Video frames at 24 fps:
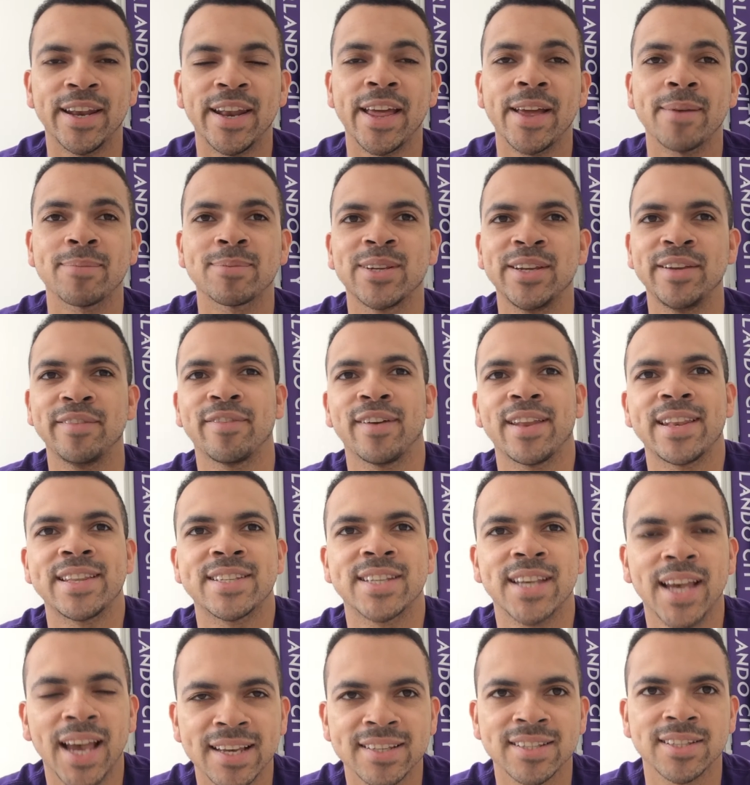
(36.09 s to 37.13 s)
An absolutely
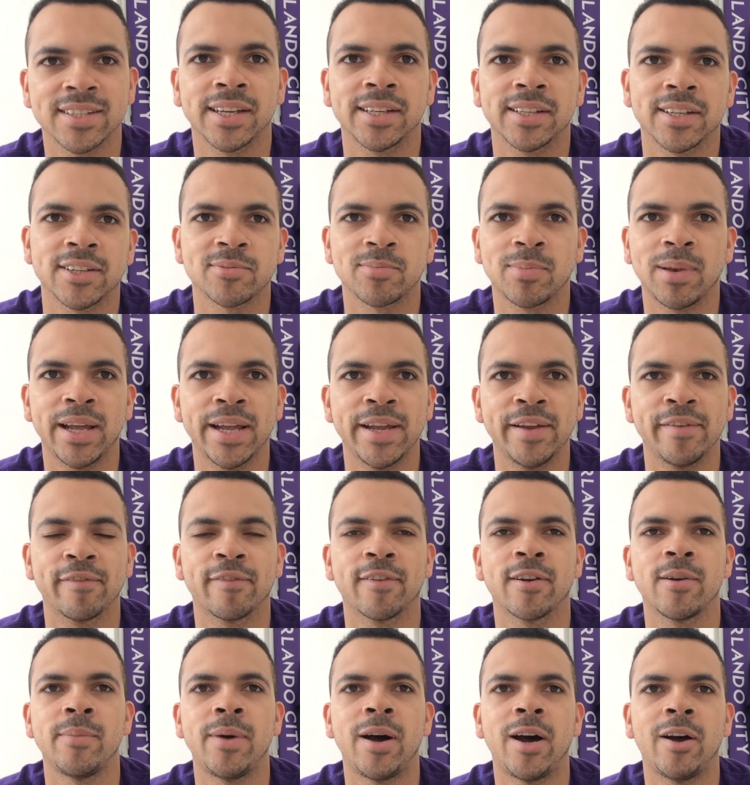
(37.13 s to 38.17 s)
fantastic display
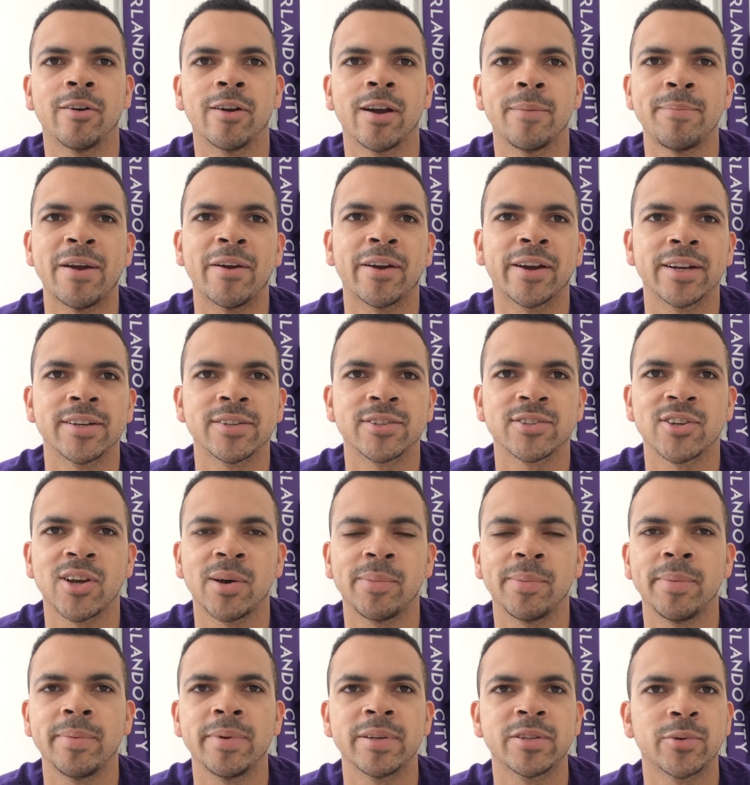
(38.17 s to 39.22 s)
from our American
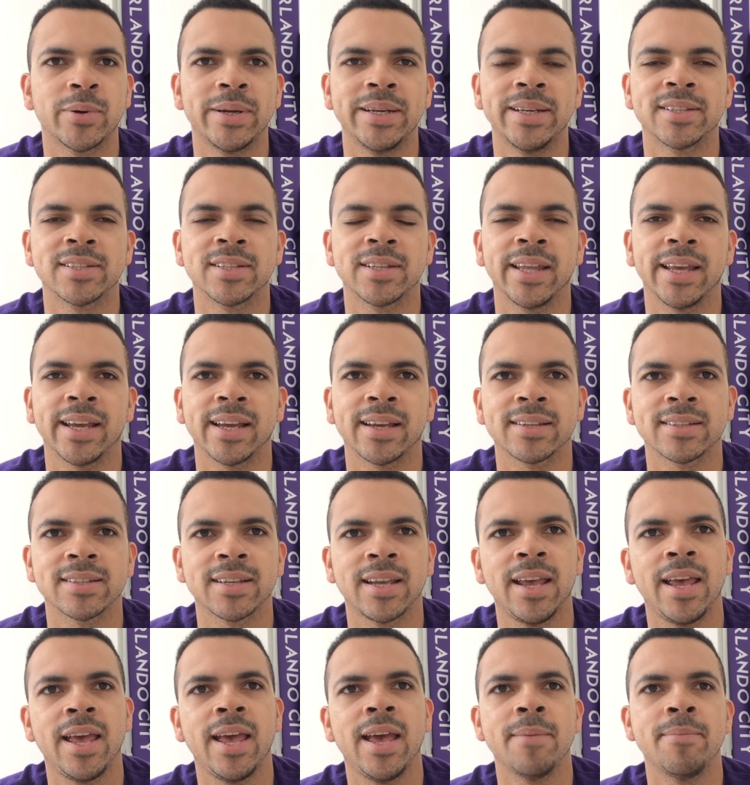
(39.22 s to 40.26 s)
stopper between the sticks.
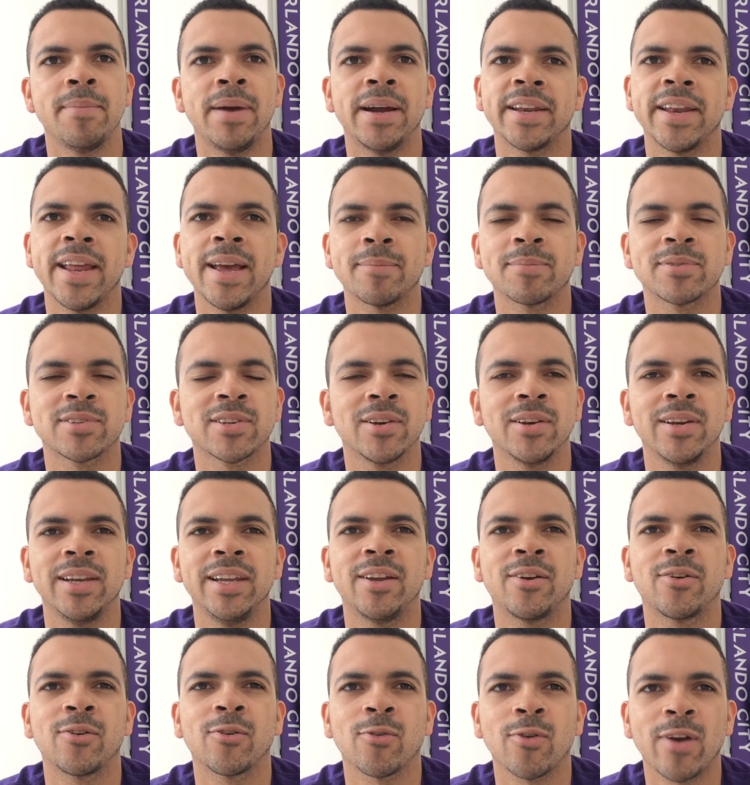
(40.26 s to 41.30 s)
Made an
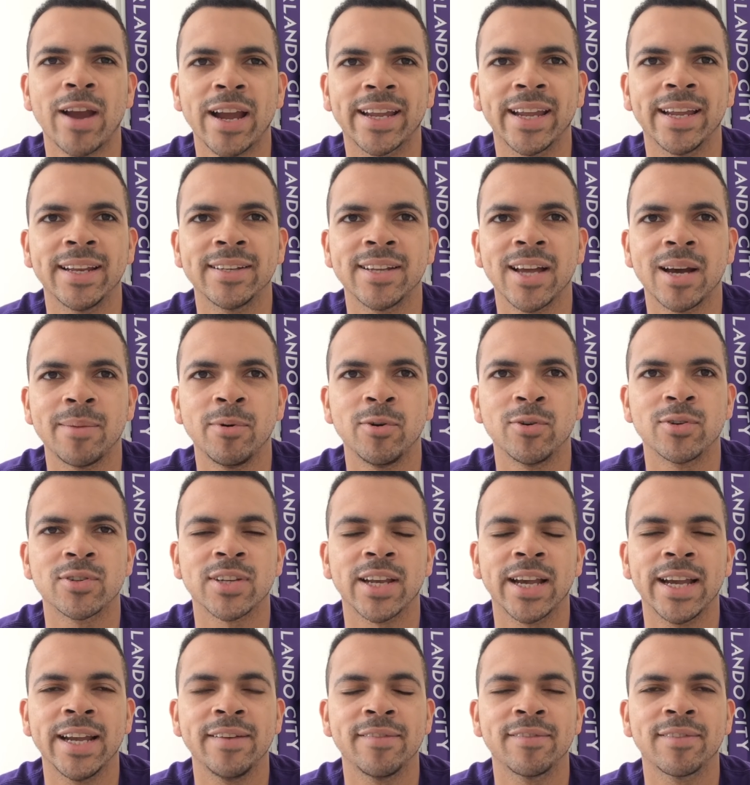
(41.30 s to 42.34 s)
absolutely cracking double
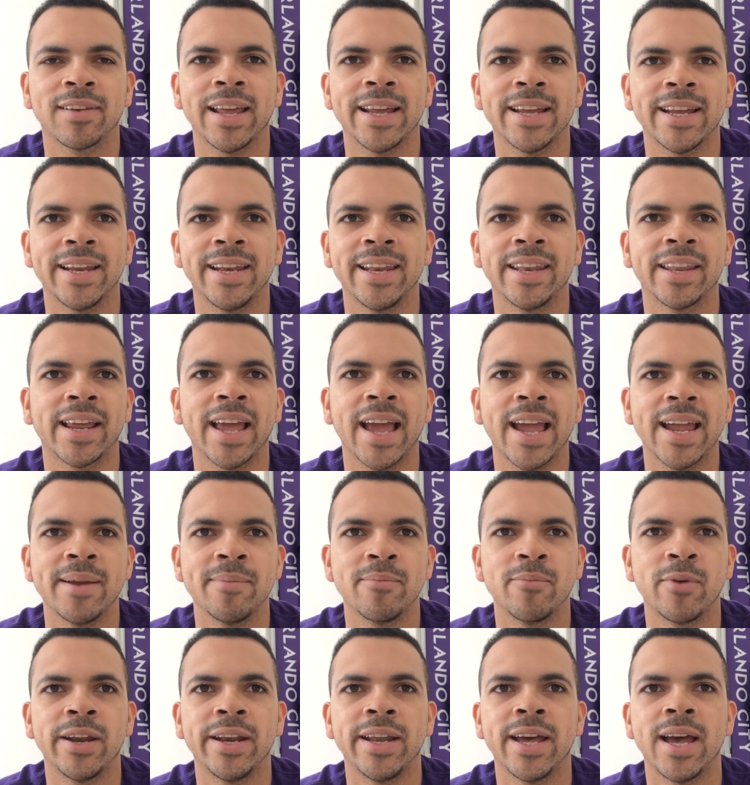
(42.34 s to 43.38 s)
save late in the
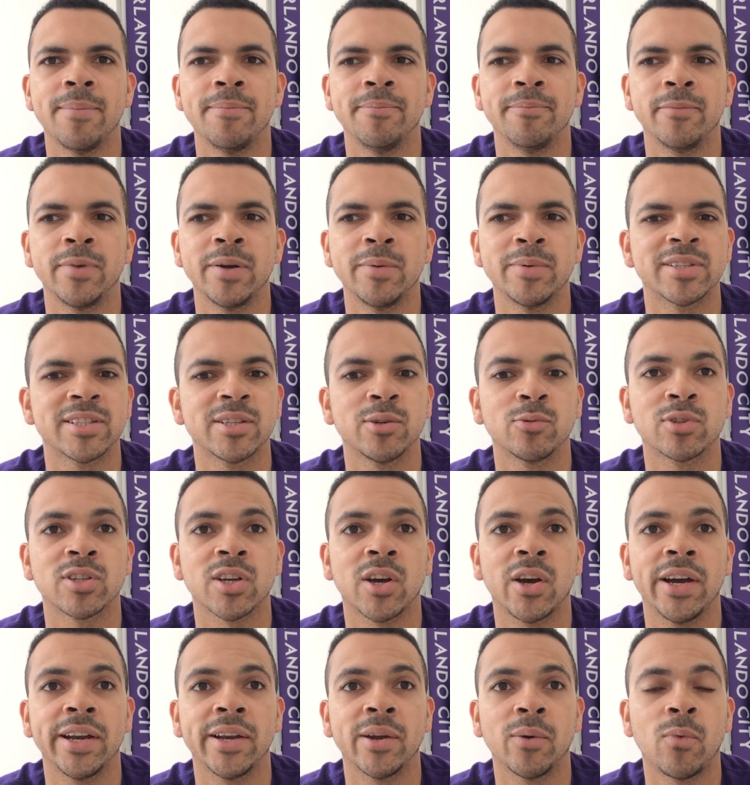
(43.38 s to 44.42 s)
game when we were still
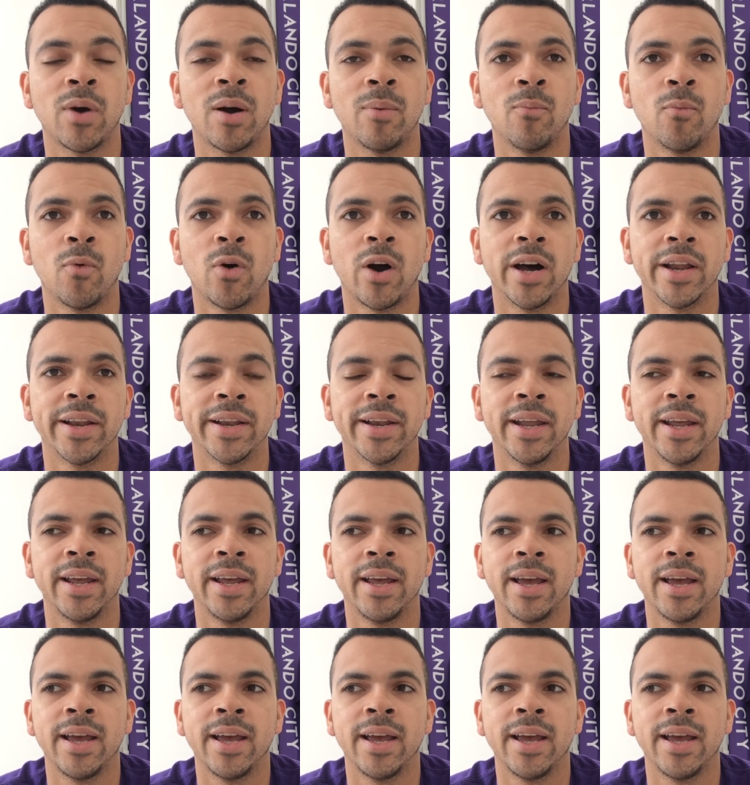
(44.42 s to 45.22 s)
tied at 1-1.